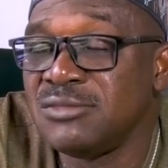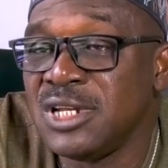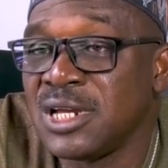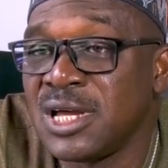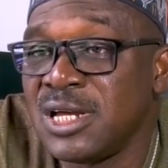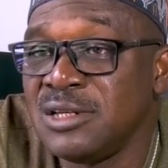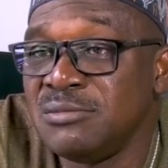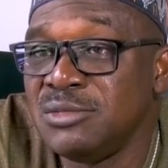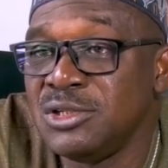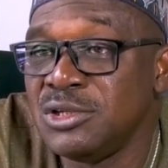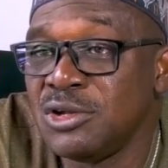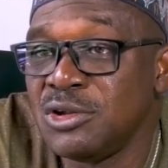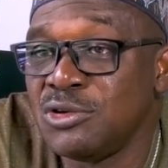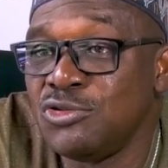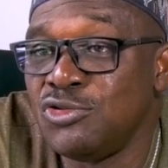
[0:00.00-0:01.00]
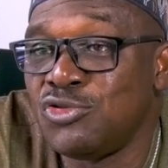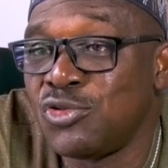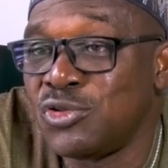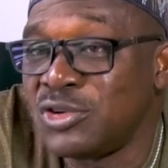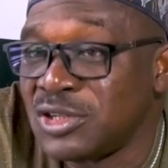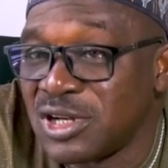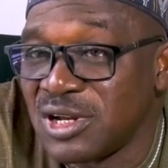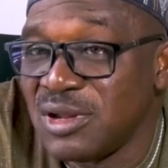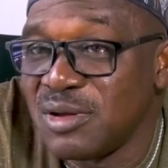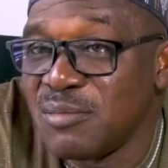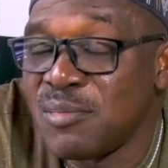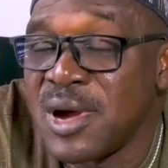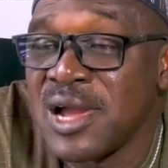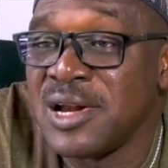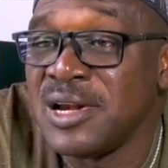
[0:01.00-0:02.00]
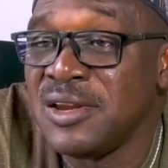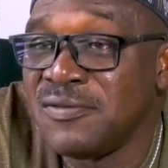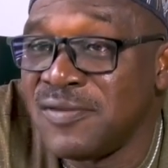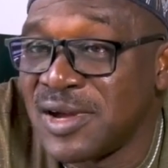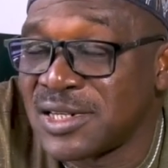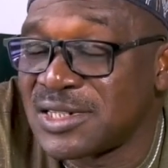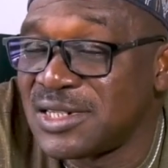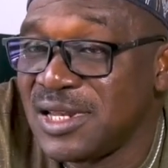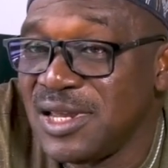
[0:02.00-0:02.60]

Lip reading: can be drawn by rivers.